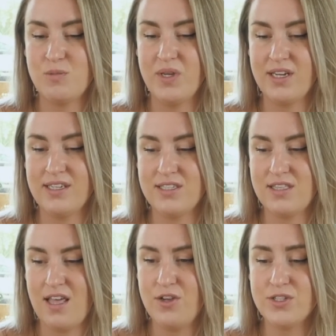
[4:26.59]
because
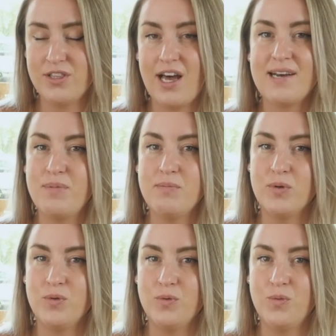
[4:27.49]
there's a lot of people
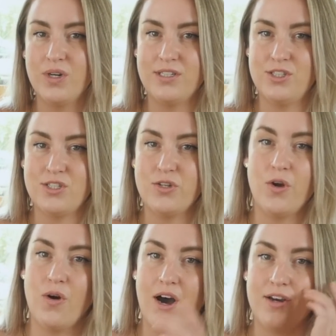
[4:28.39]
who wouldn't just
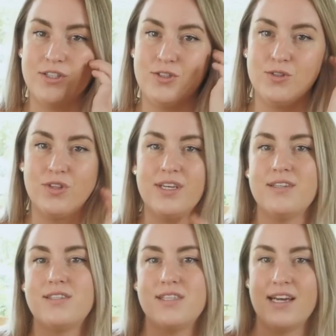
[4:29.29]
know how to do this,